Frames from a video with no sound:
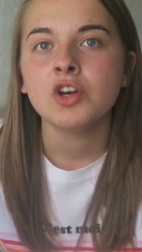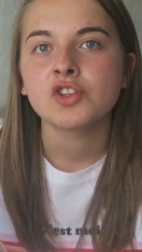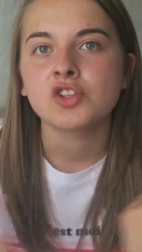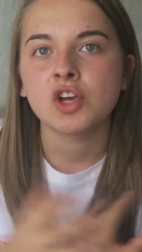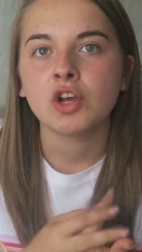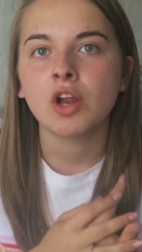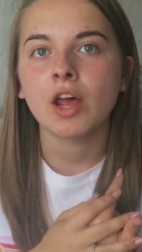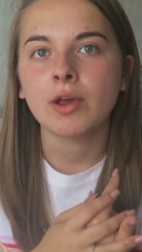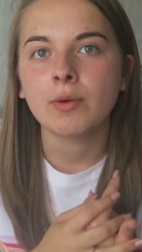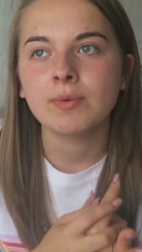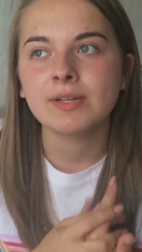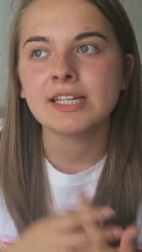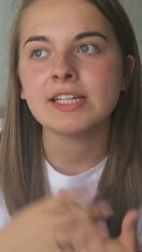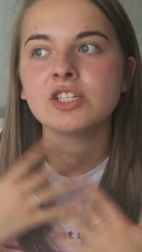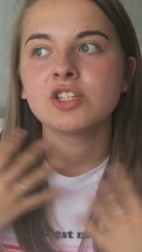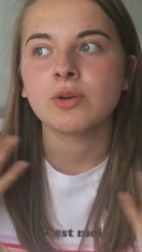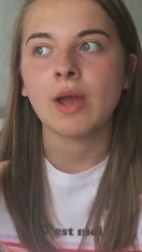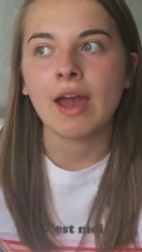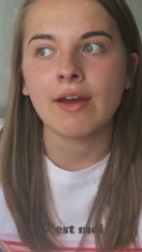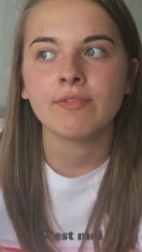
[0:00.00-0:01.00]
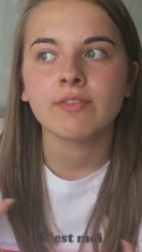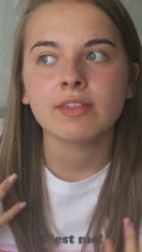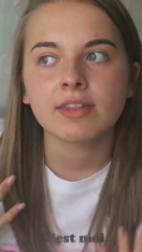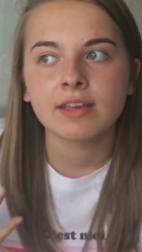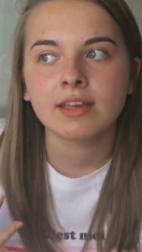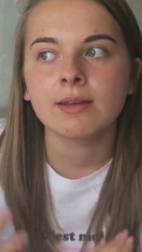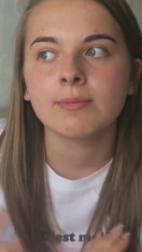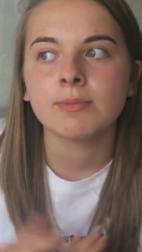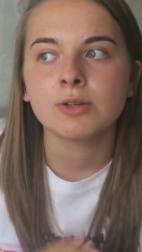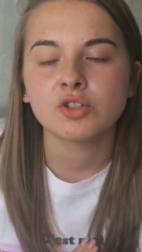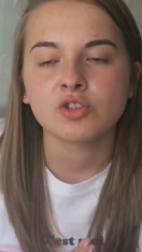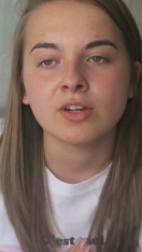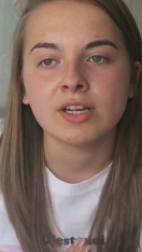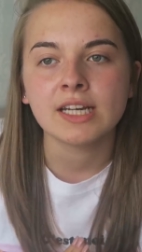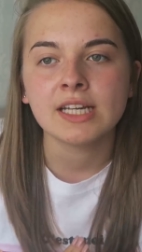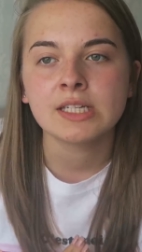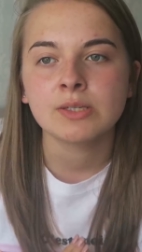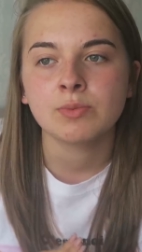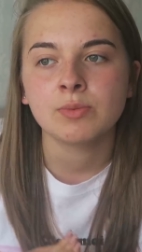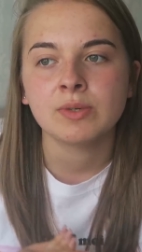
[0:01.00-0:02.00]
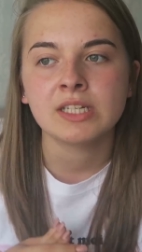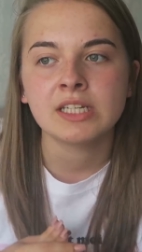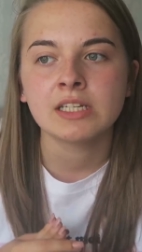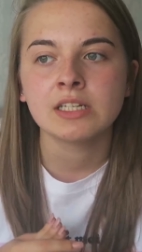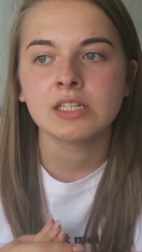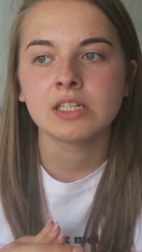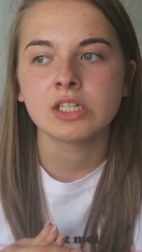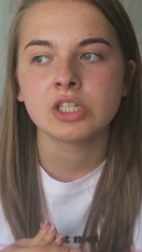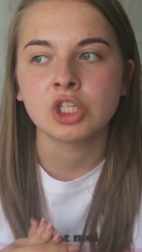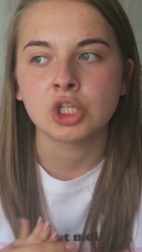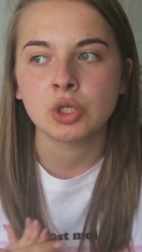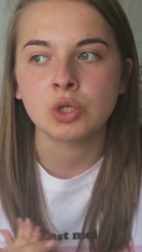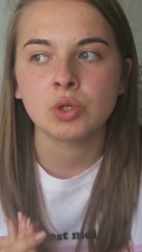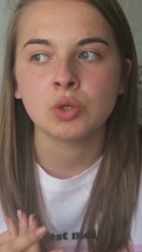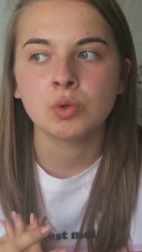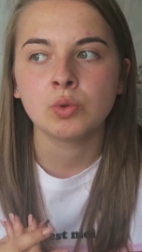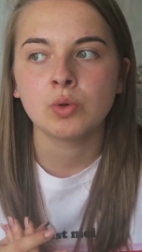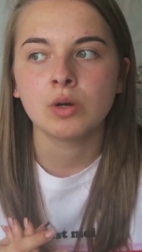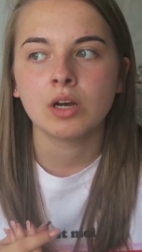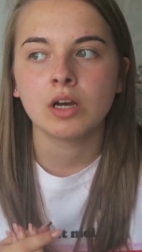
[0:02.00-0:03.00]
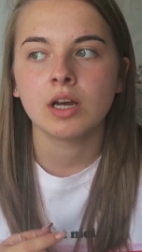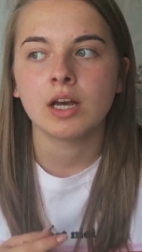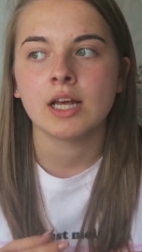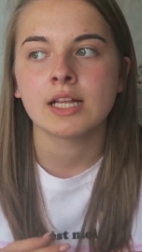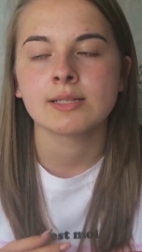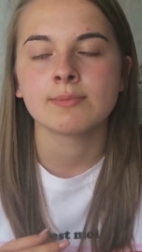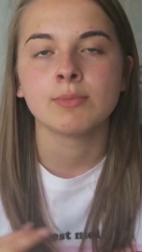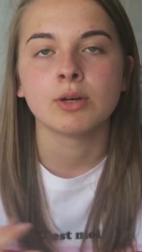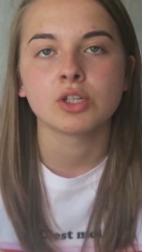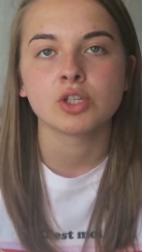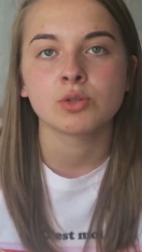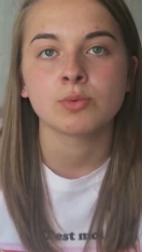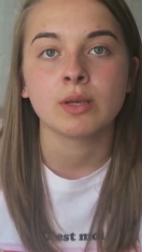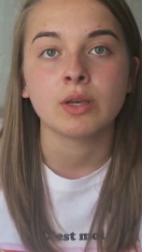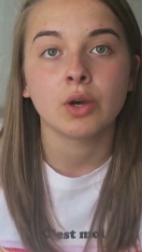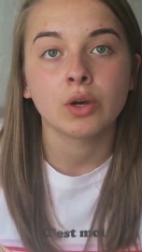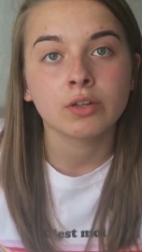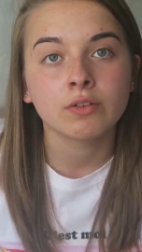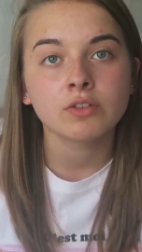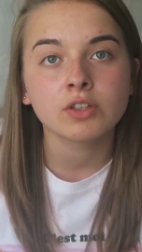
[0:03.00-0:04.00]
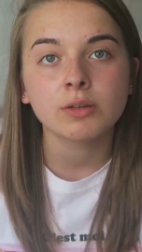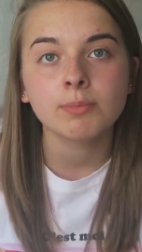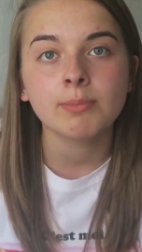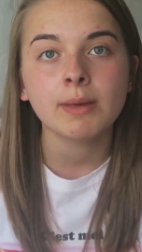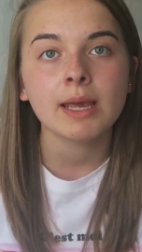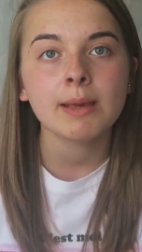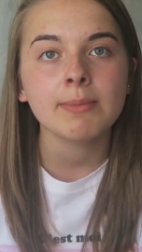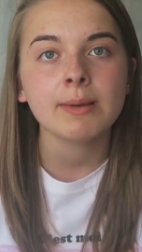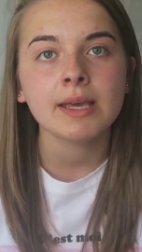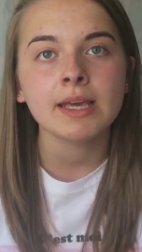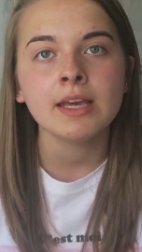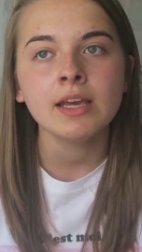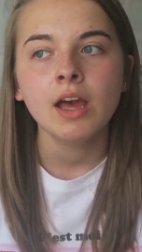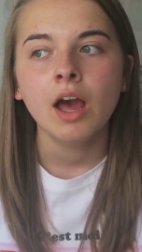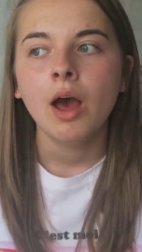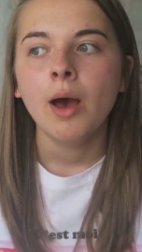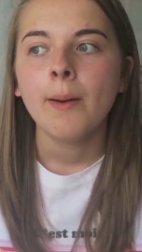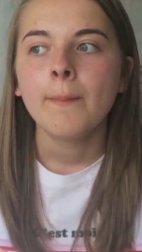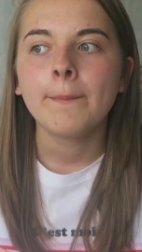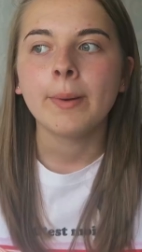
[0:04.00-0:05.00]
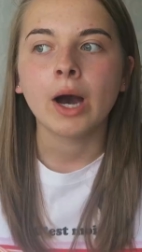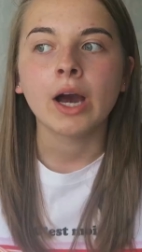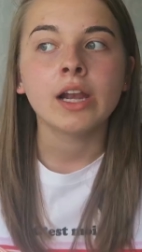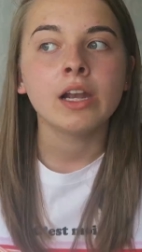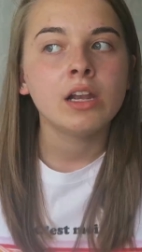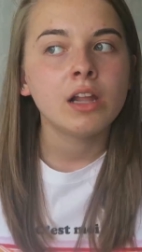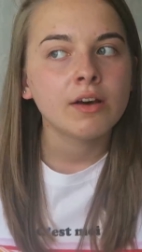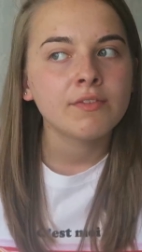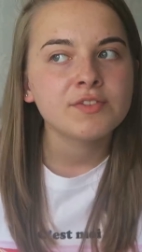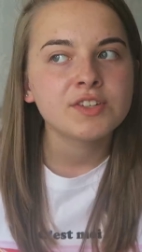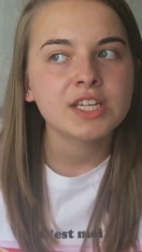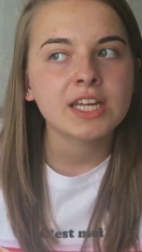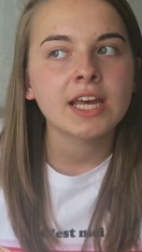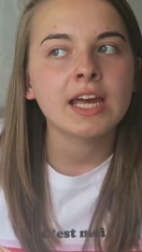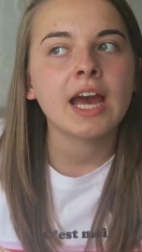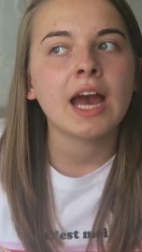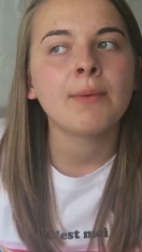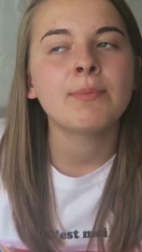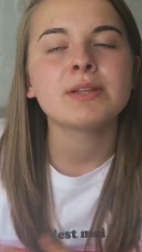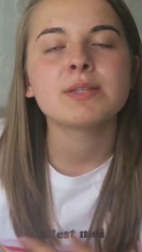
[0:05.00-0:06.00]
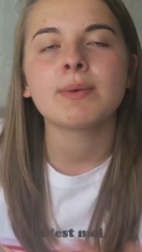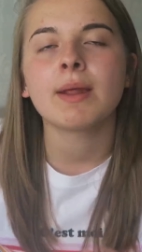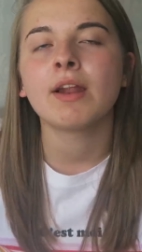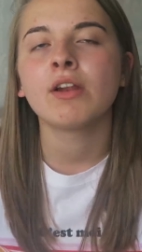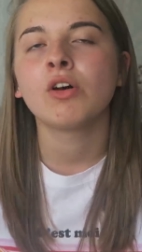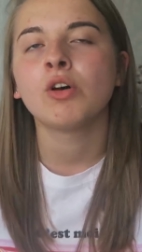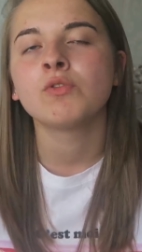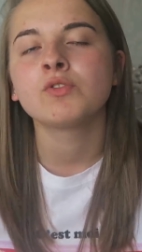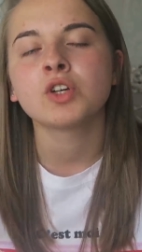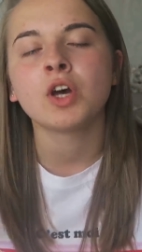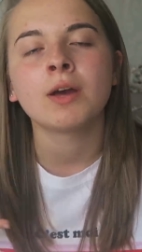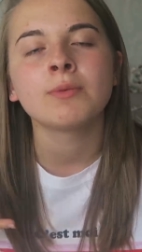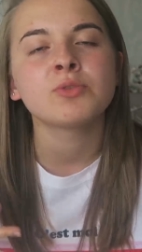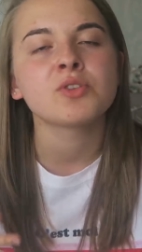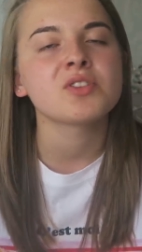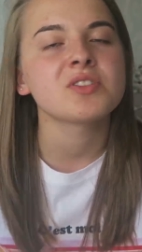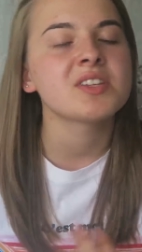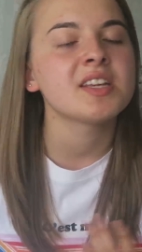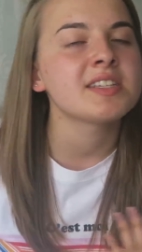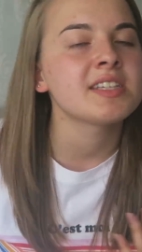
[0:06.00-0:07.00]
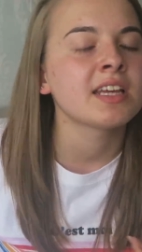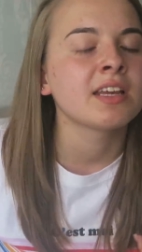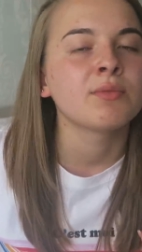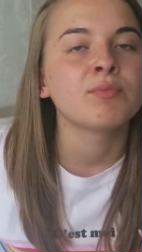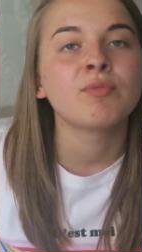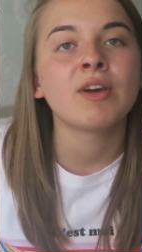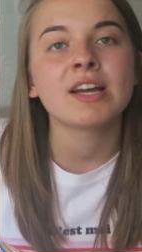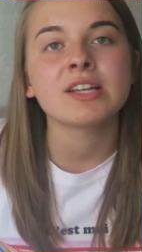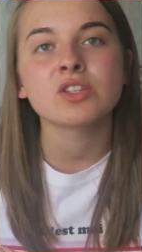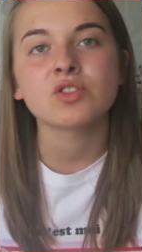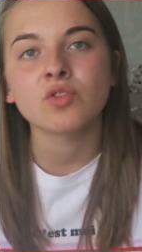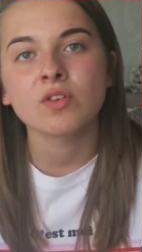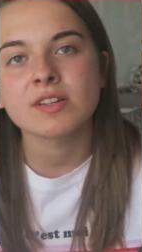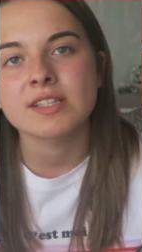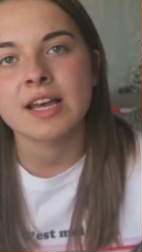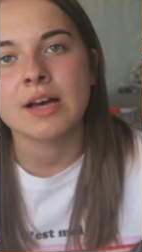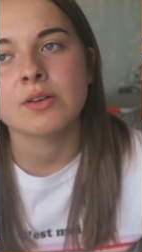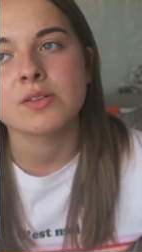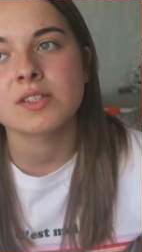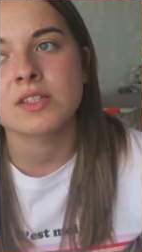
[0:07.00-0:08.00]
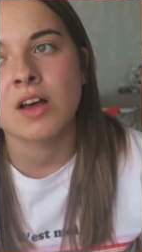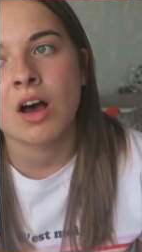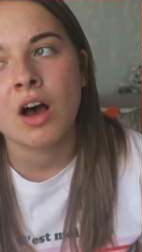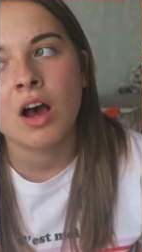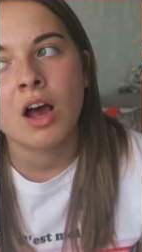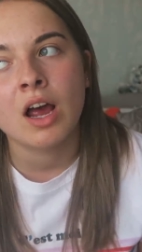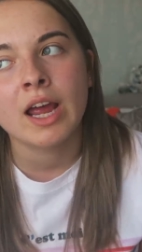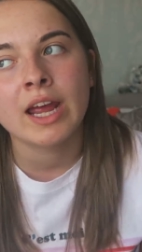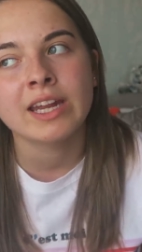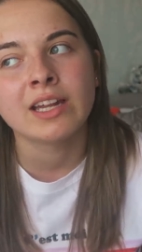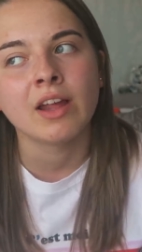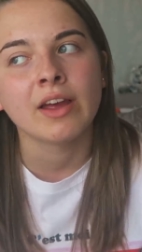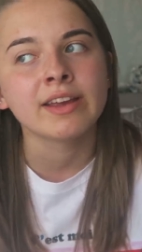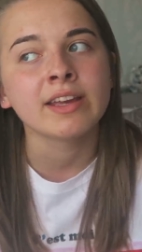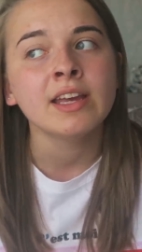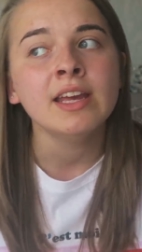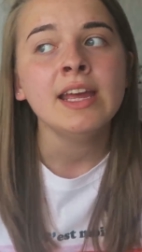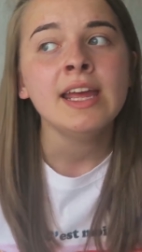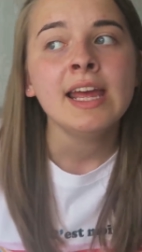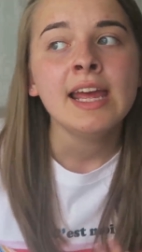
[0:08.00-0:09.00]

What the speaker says: So like, we didn't do everything in Madrid, we didn't do as much as we could have done maybe, but I loved it. And we spent a lot of time just sitting in restaurants outside, like